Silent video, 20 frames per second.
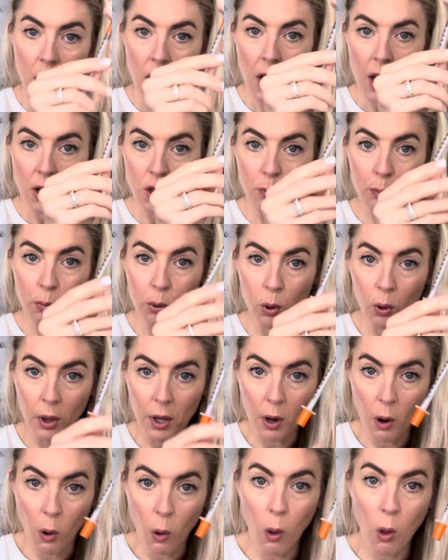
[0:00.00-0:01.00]
and you pull
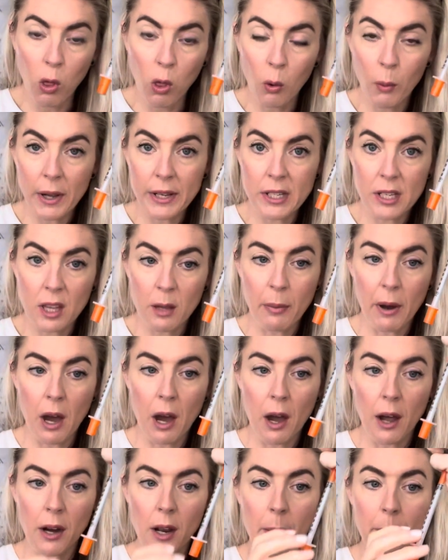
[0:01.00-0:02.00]
it all the way to the
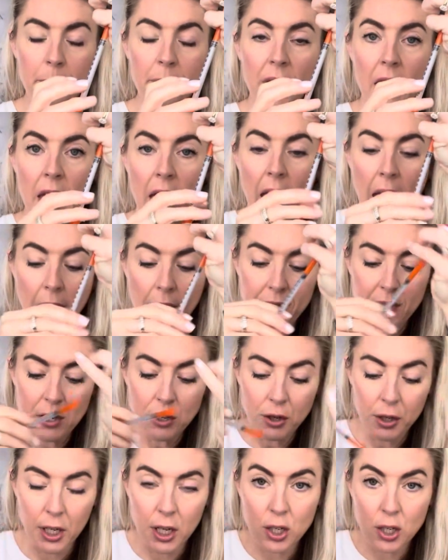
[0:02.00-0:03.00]
bottom, and then
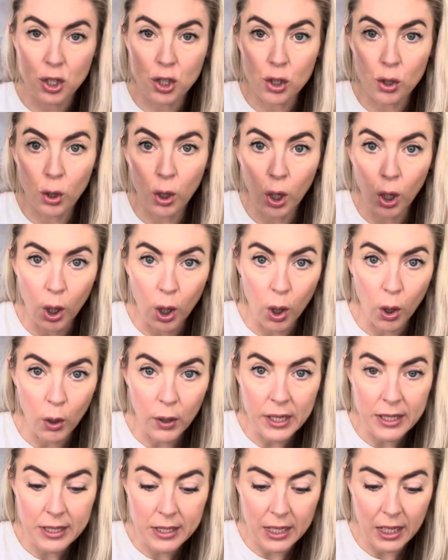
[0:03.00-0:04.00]
you're gonna slowly
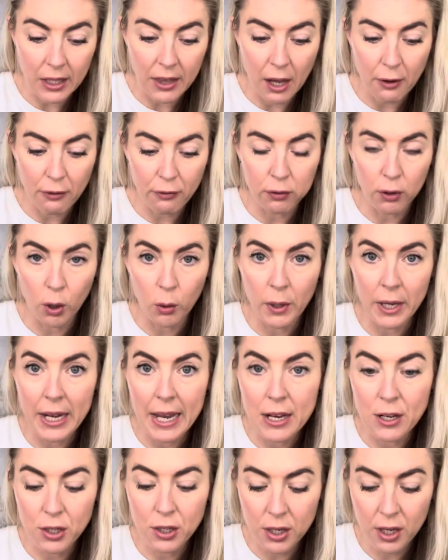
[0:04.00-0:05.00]
stick that fluid
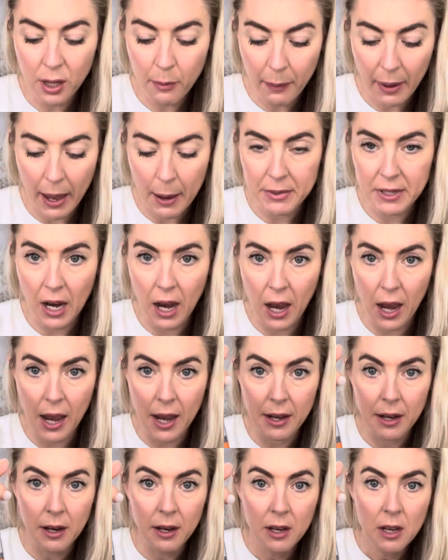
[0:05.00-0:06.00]
into the
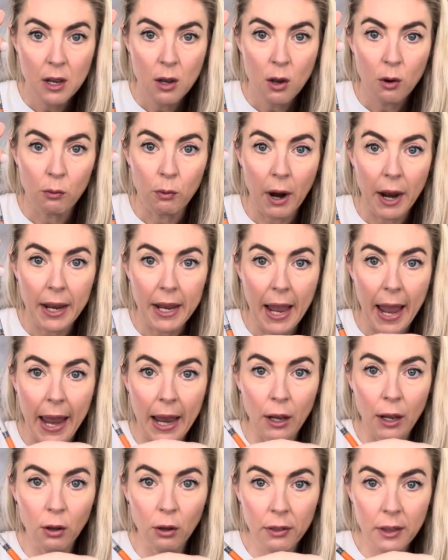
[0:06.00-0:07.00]
peptide, right?
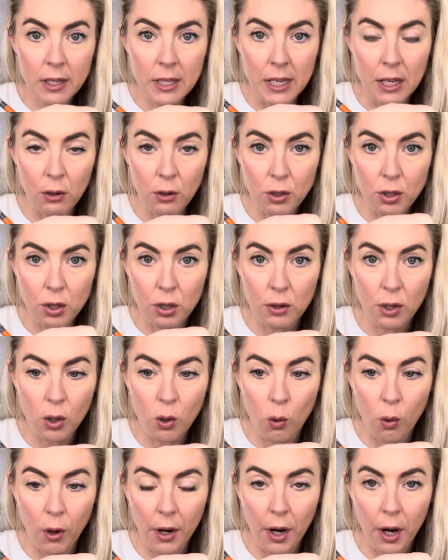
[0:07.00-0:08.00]
Angle the needle to the
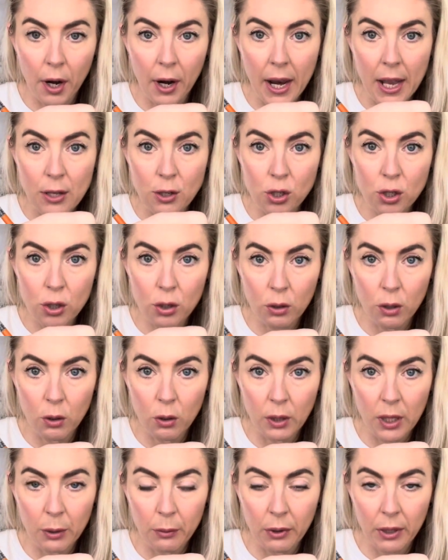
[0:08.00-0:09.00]
corner and
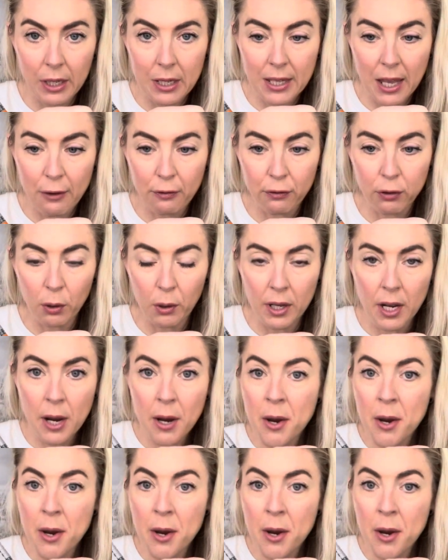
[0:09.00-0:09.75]
slowly release that fluid.